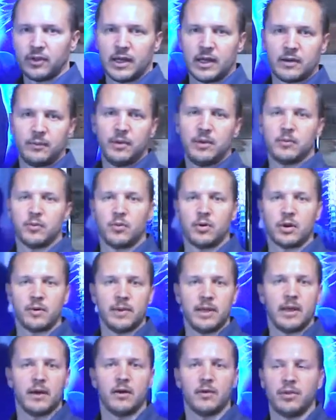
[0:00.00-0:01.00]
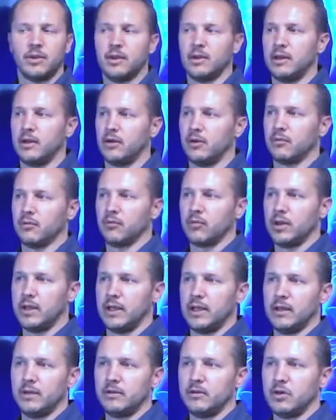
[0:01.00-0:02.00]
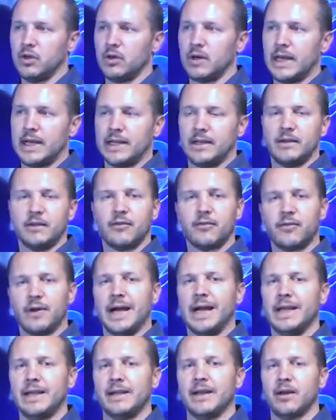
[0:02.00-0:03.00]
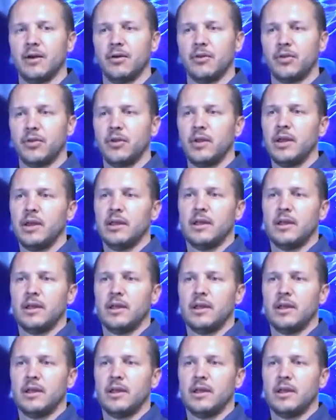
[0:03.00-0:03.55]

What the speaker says: A lot of people want to be healthy. They don't really know how to define health.